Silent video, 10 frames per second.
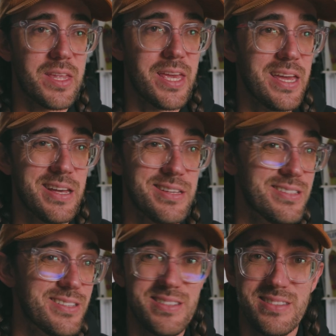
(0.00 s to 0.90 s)

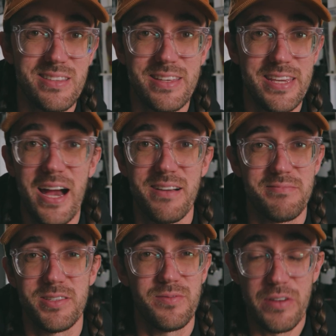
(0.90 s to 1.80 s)
And yeah,
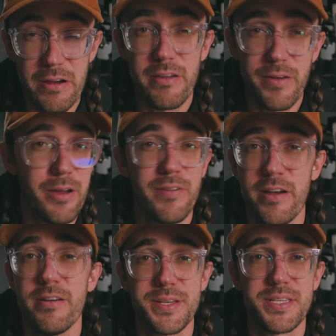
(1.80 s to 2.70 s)
just very, very,
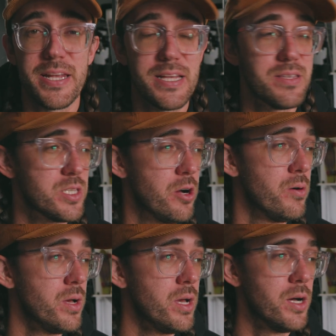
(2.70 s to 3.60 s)
very excited.
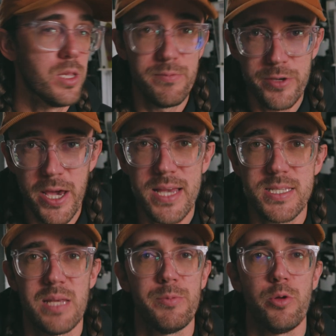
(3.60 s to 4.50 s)
So love you
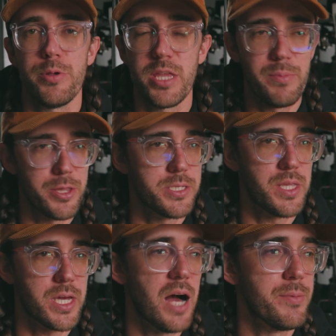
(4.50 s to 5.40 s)
guys. Let me know what you think about this in
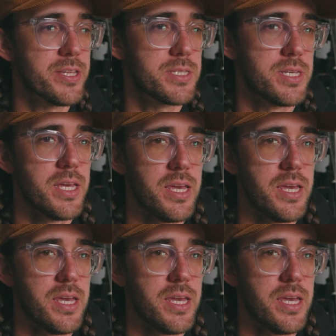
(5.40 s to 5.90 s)
the comments.